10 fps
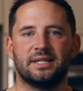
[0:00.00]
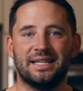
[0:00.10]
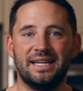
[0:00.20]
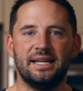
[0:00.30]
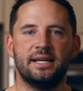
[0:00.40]

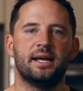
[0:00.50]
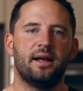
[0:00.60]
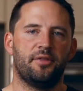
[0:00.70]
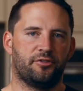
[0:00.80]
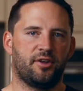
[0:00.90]
lead
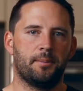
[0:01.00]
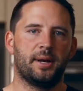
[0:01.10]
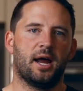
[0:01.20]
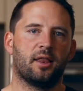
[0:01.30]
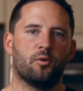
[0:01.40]
that's
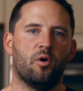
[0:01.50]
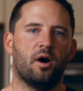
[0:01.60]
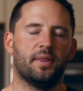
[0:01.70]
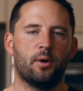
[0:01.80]
coming out of the wall.